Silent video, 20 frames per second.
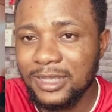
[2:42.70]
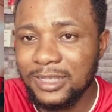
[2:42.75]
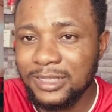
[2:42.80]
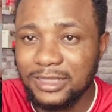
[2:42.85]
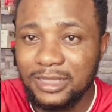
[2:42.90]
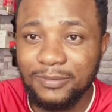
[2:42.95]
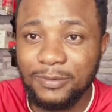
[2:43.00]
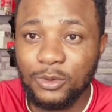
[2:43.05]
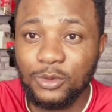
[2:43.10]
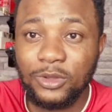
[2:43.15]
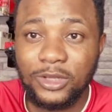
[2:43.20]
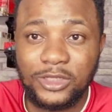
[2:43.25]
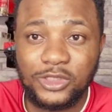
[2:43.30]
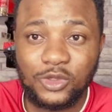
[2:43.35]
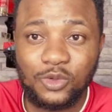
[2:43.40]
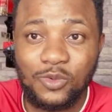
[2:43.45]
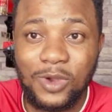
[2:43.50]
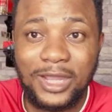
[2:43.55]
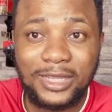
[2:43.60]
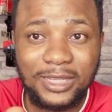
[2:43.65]
Davido is
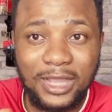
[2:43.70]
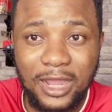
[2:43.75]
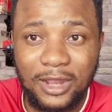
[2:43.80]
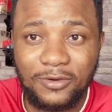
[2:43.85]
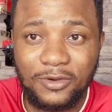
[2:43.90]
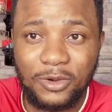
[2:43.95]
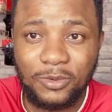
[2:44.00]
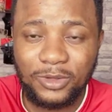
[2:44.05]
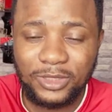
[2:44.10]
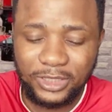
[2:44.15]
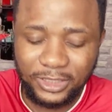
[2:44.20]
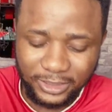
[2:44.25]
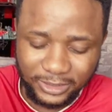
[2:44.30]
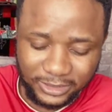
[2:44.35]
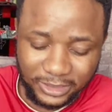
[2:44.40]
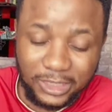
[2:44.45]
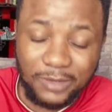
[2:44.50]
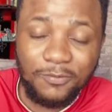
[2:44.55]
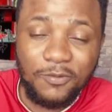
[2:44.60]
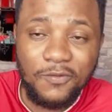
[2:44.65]
quite angry with
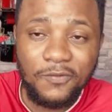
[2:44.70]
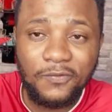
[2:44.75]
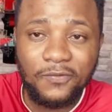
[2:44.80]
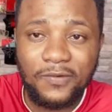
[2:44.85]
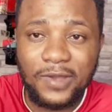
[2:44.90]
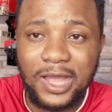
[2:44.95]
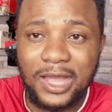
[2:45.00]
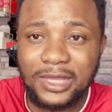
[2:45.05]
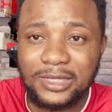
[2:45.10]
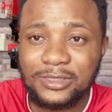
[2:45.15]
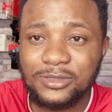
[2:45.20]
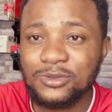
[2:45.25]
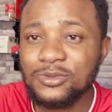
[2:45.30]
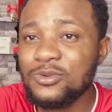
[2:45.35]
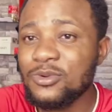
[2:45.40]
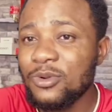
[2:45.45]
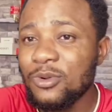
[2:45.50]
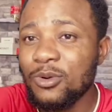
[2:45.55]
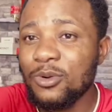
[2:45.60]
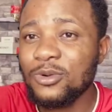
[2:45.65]
this. Even fans
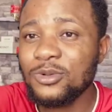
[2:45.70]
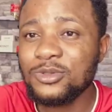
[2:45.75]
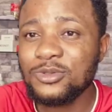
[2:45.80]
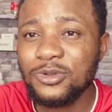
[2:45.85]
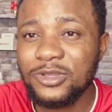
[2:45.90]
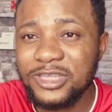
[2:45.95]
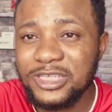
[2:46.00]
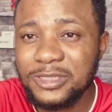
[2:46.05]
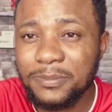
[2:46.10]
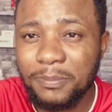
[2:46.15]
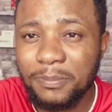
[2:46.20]
who go to his